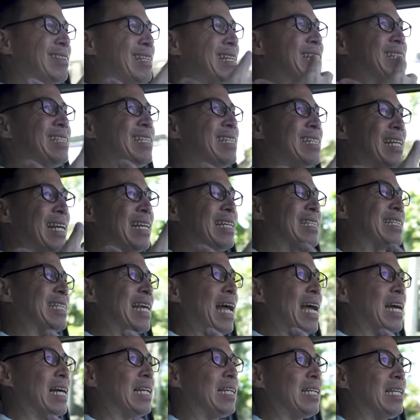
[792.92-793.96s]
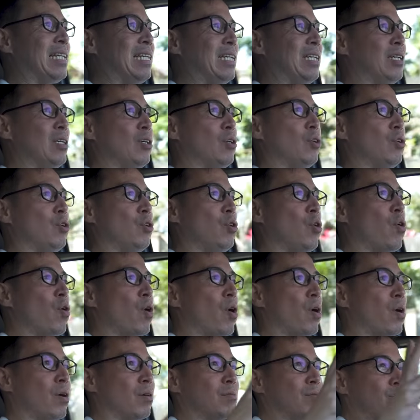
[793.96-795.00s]
isn't exactly
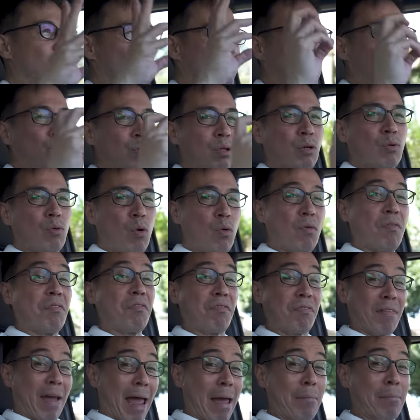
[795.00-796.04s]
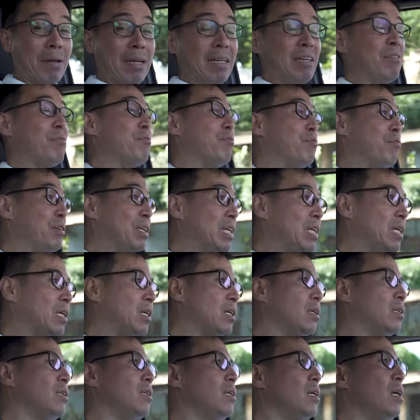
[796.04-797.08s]
your quote unquote family
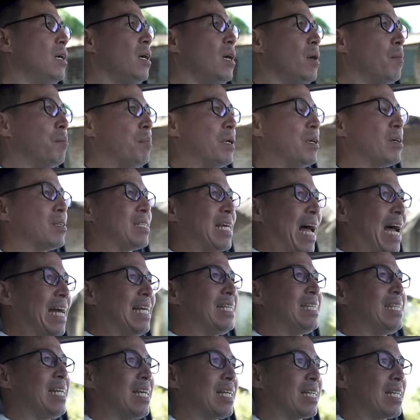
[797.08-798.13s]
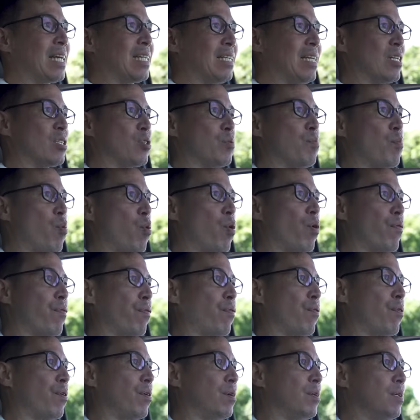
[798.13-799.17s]
vehicle because I think that it's more
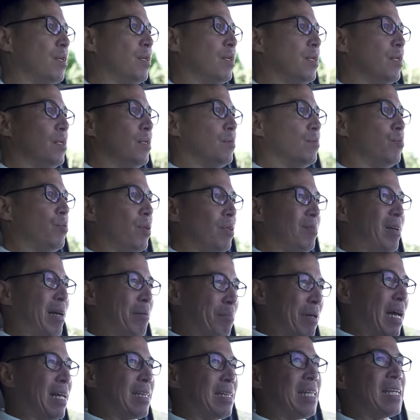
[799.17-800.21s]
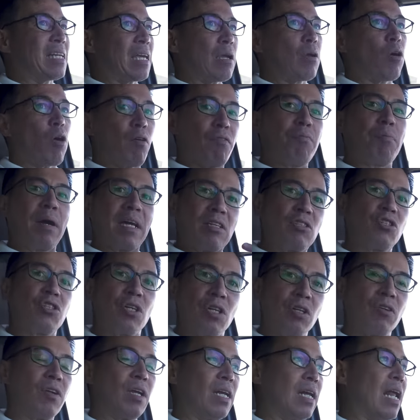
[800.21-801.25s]
for well, I'm, I'm, thinking of my
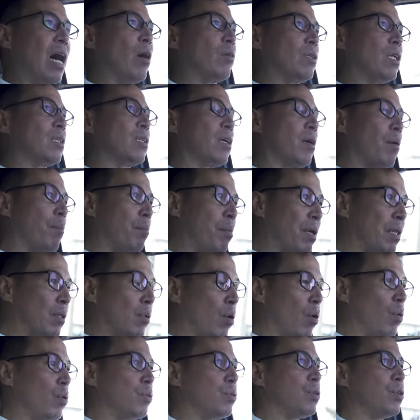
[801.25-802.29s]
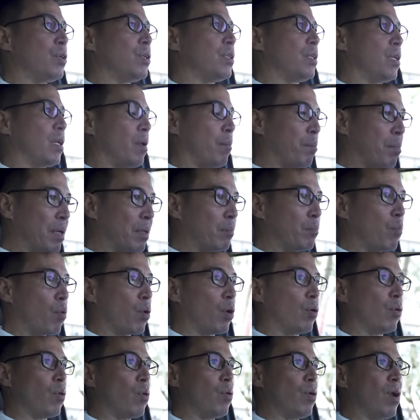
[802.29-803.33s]
children now that are a bit older, that are a bit
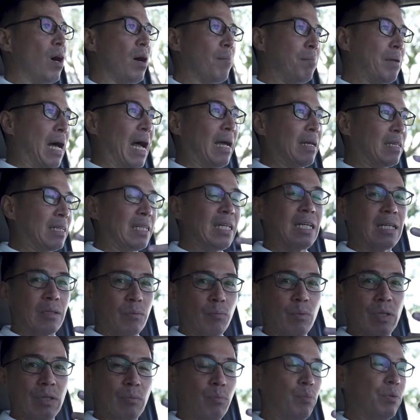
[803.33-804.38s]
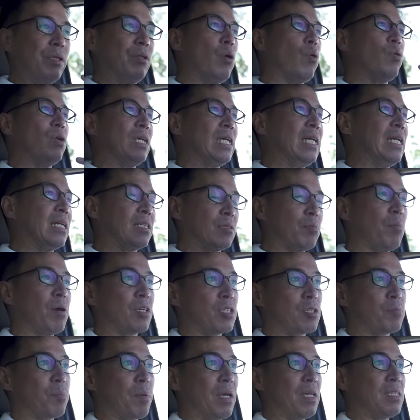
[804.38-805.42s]
more grown up. I think we, we don't need as
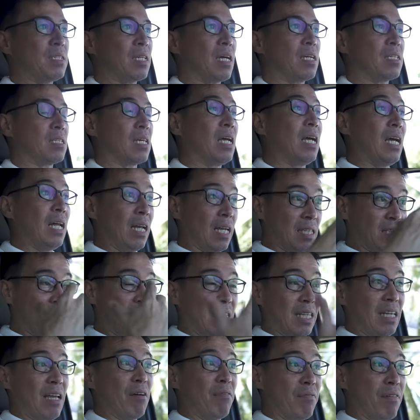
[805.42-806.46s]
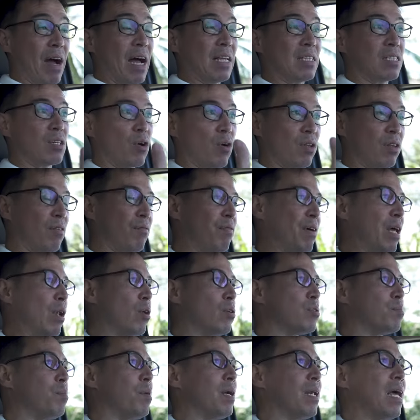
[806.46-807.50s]
much space as, let's say, the Avanza or the
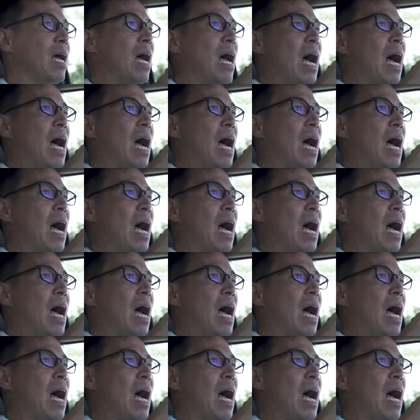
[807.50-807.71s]
Veloz. But